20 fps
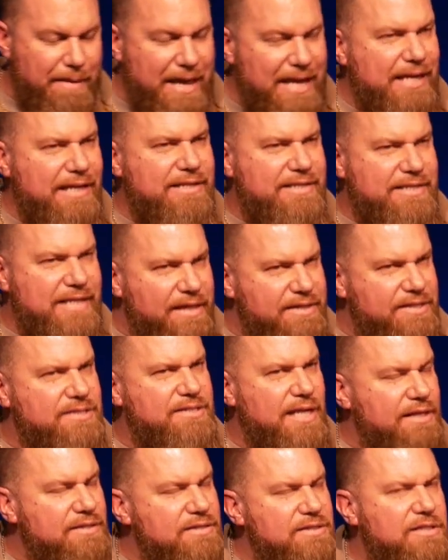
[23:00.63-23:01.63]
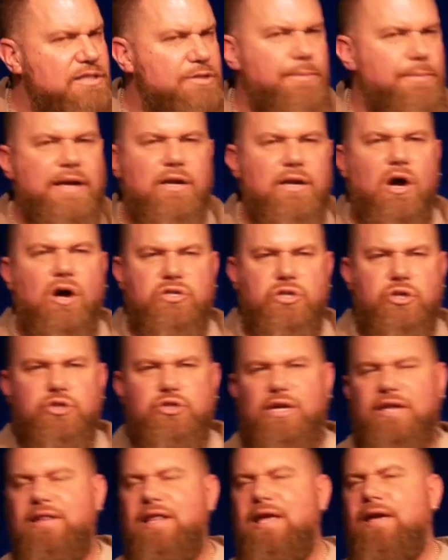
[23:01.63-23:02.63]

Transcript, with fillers: many death sentences by doctors and